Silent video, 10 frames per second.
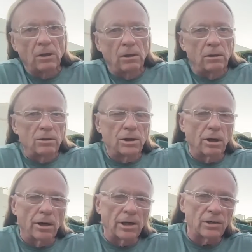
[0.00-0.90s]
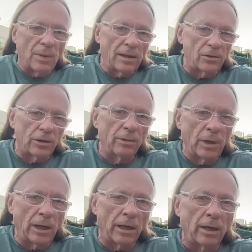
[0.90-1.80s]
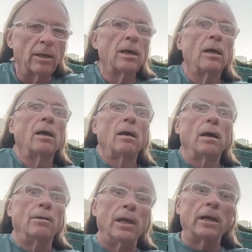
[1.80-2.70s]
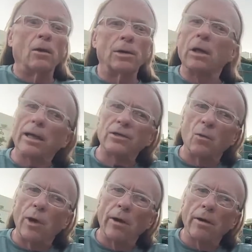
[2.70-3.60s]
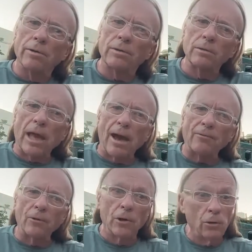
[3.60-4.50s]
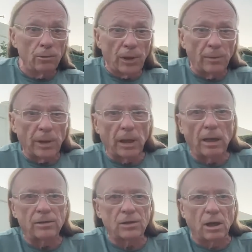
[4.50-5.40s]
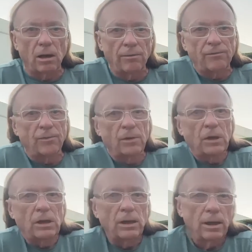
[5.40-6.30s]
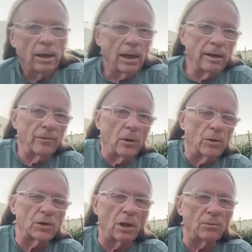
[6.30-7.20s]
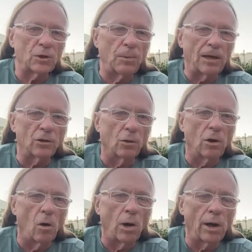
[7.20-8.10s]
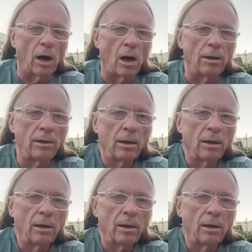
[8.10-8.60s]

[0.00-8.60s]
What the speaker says: serious mainstream media. And then it'd go into like some weird afternoon PBS stuff. And if there was something special going on,